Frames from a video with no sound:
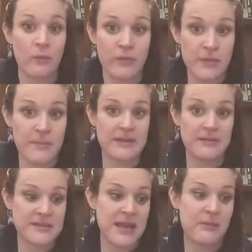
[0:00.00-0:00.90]

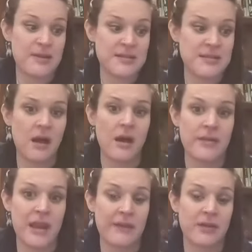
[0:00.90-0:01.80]
the day we start
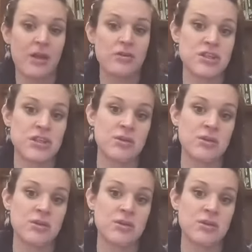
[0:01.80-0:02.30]
the live coaching.